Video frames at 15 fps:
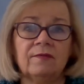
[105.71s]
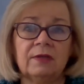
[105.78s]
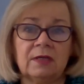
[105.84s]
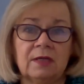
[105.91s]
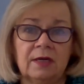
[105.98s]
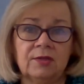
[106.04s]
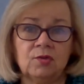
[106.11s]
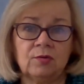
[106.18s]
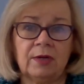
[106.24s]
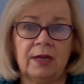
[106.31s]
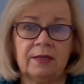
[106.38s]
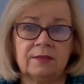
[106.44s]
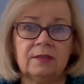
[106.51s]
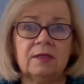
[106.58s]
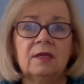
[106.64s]
of the
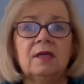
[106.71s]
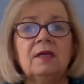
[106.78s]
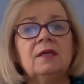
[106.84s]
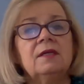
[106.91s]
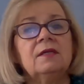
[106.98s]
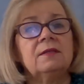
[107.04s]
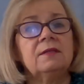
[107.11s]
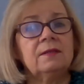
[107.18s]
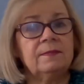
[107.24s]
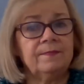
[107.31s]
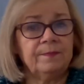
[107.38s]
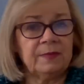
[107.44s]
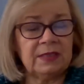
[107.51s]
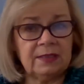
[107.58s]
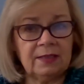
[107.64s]
contract.
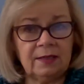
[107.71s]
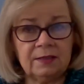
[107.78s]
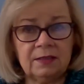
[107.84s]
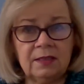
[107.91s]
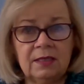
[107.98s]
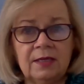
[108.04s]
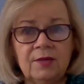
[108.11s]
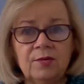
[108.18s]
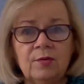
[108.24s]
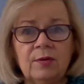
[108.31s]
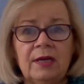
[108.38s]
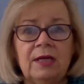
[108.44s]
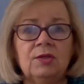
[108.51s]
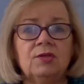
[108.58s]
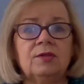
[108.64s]
Sent it to the other
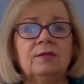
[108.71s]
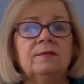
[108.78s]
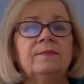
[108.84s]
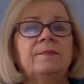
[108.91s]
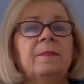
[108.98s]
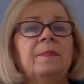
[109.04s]
agent.